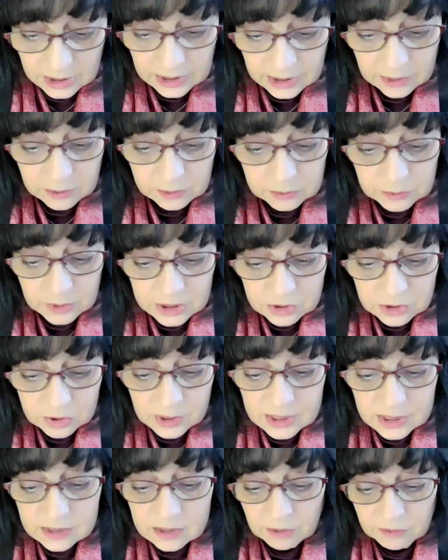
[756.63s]
rituals
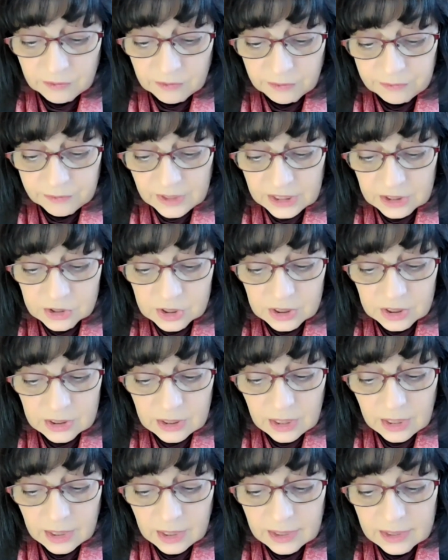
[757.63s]
of affliction
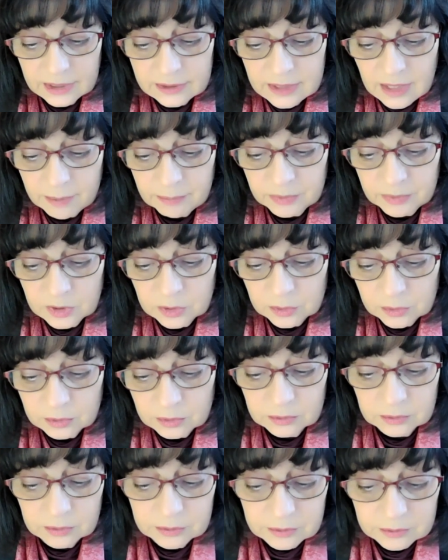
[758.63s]
attempt to
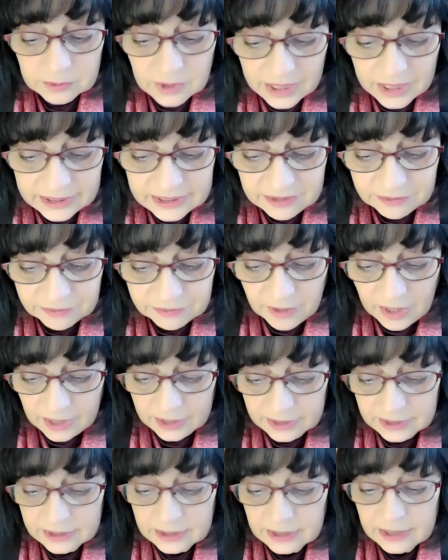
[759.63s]
rectify
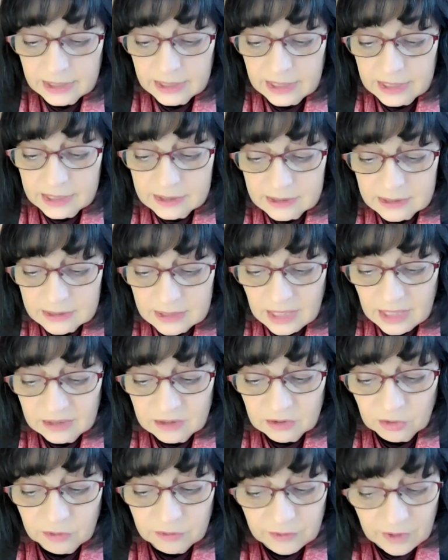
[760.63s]
a state
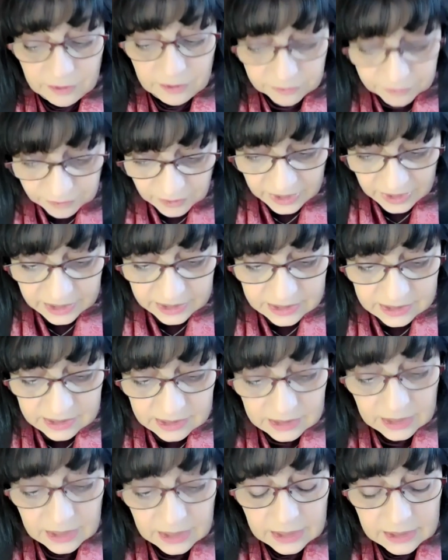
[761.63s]
of affairs
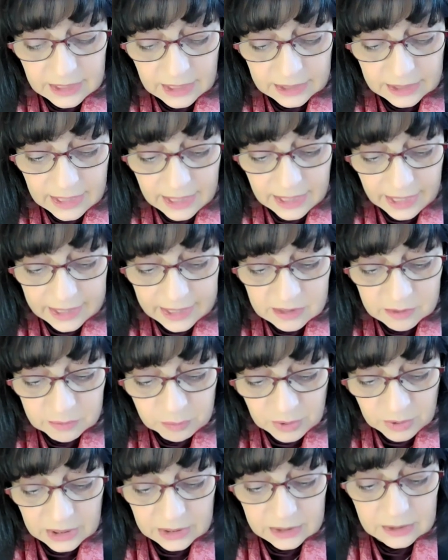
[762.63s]
that has
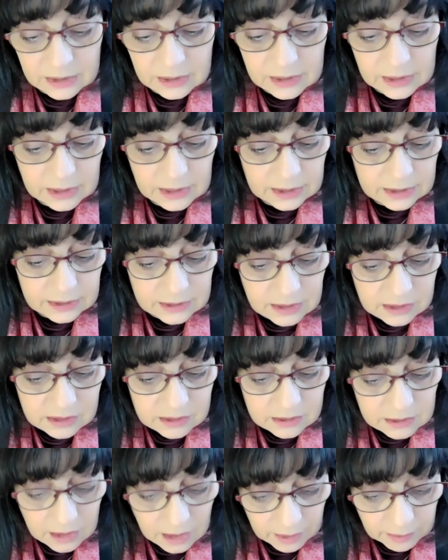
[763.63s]
been
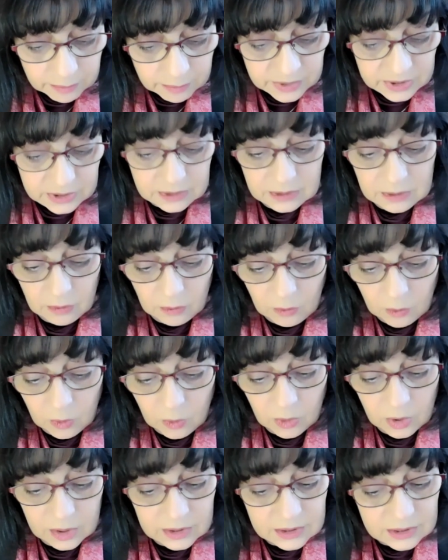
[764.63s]
disturbed
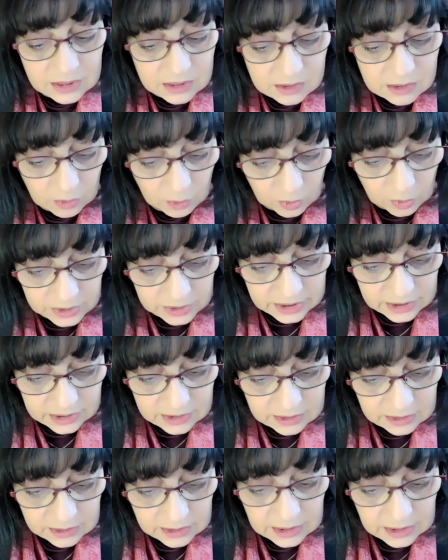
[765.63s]
or disordered.
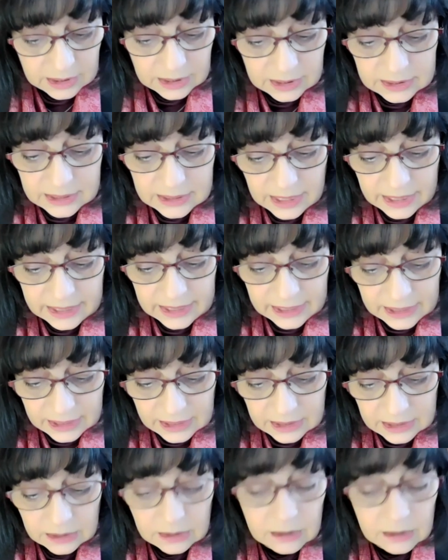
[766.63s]
They heal,